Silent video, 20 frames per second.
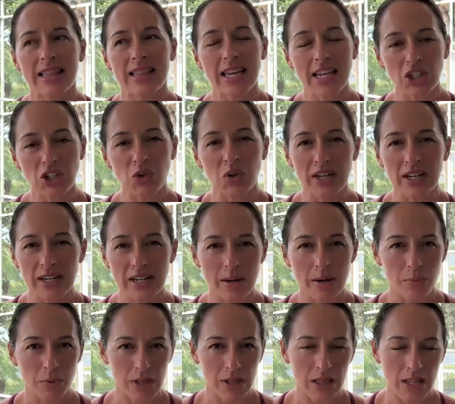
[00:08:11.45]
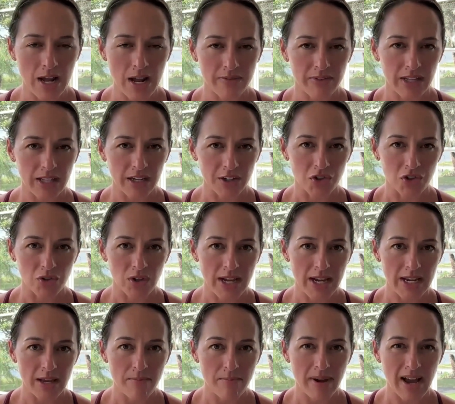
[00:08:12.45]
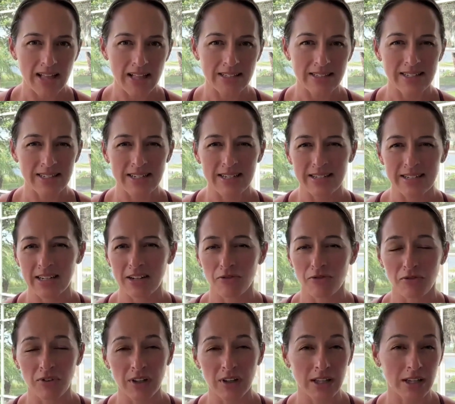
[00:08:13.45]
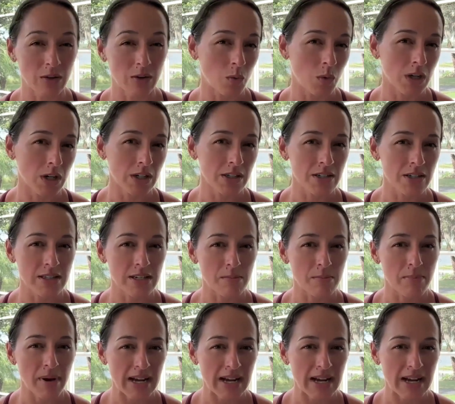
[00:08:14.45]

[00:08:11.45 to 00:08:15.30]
that you can end up with a lot of electrolyte imbalances and feeling worse than